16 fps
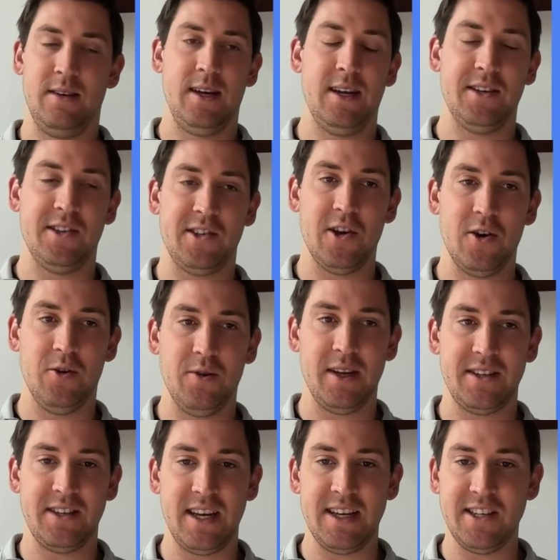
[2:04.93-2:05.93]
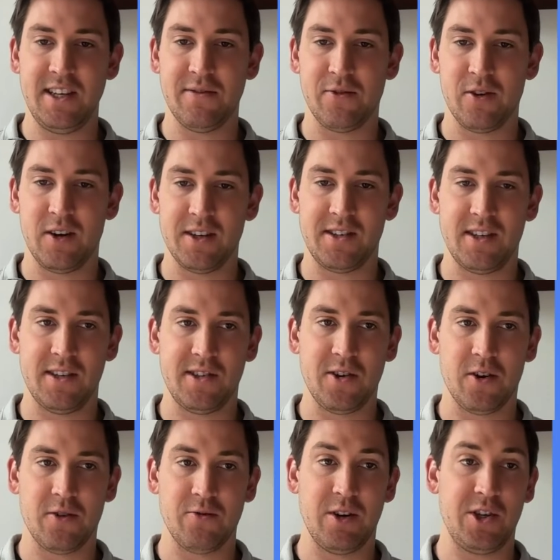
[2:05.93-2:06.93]
And so it's easy for us to
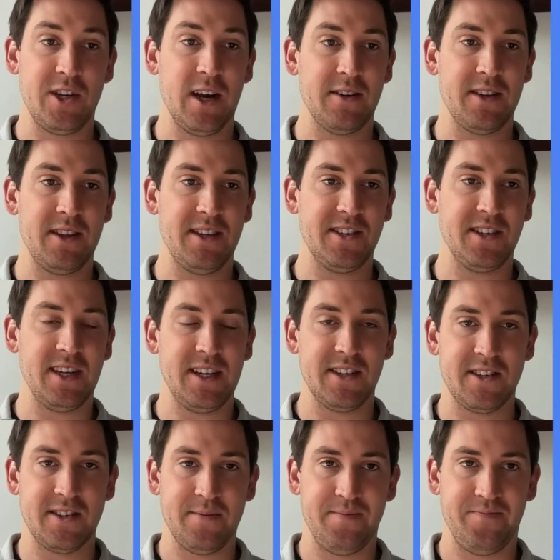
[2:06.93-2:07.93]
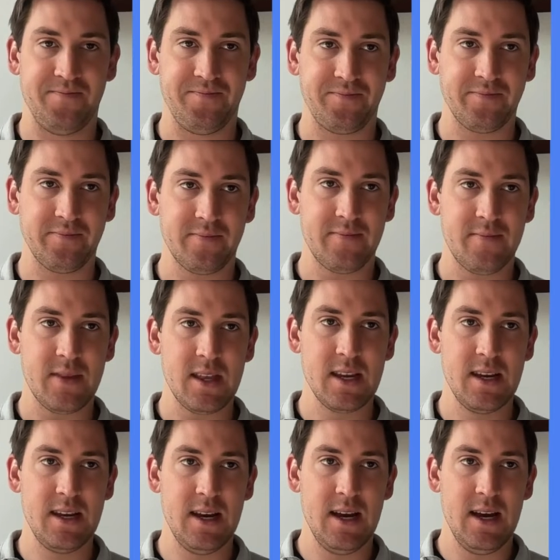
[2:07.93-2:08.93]
start reaching out to these leads.
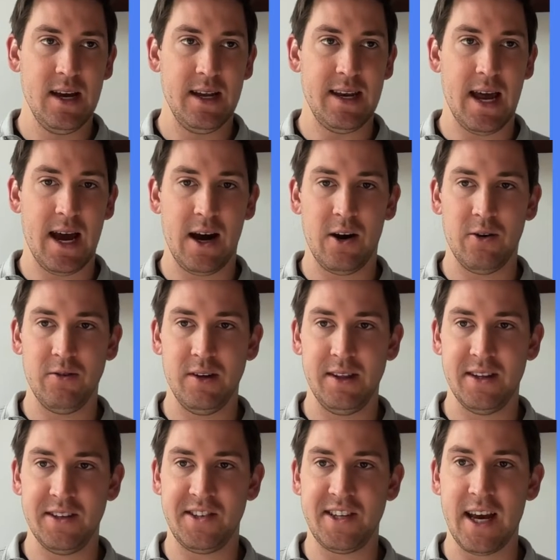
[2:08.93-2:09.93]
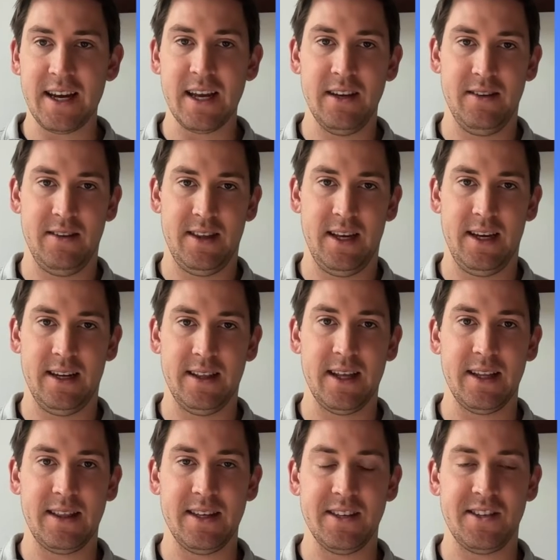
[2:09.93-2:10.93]
Now, the second thing
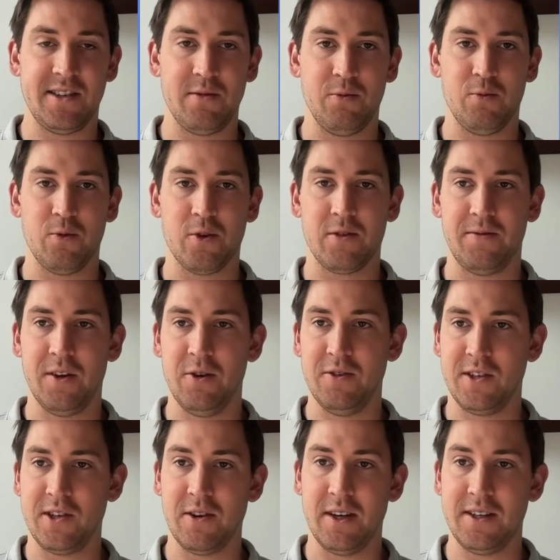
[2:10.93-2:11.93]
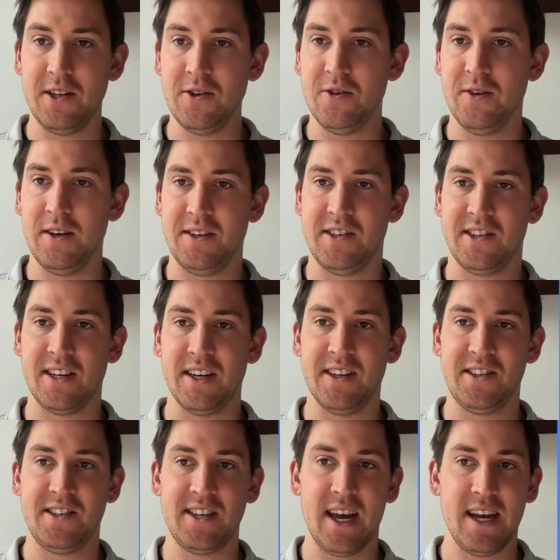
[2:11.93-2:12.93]
that this workflow is going to do is it's going
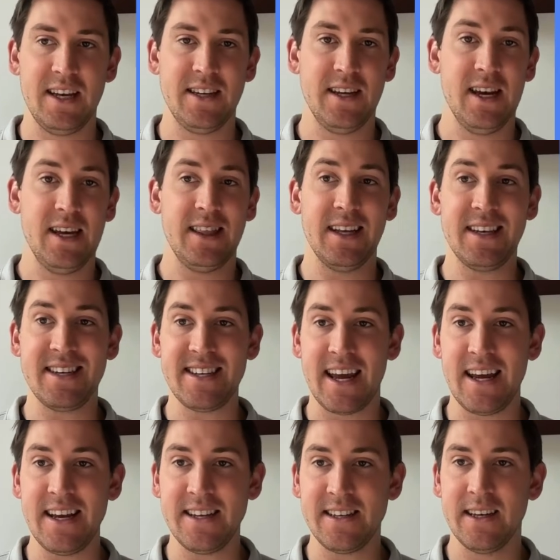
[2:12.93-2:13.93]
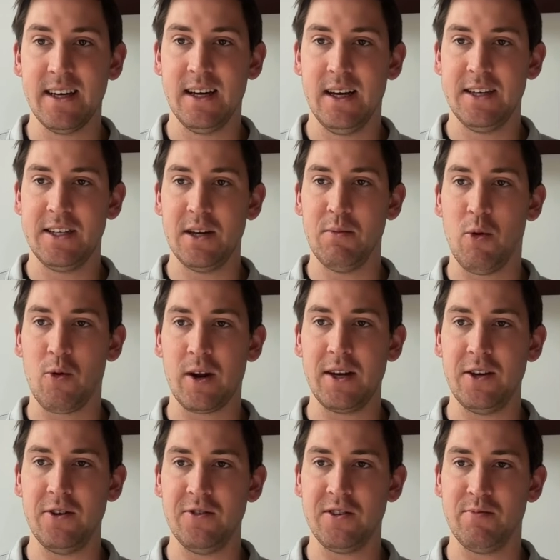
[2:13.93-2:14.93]
to send the date to
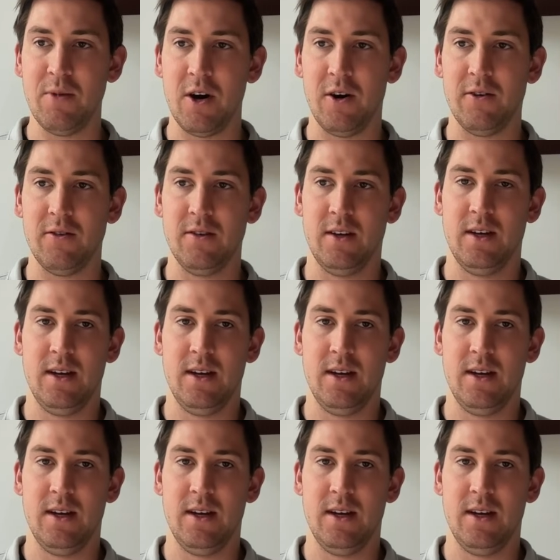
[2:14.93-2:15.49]
Morning News Mo.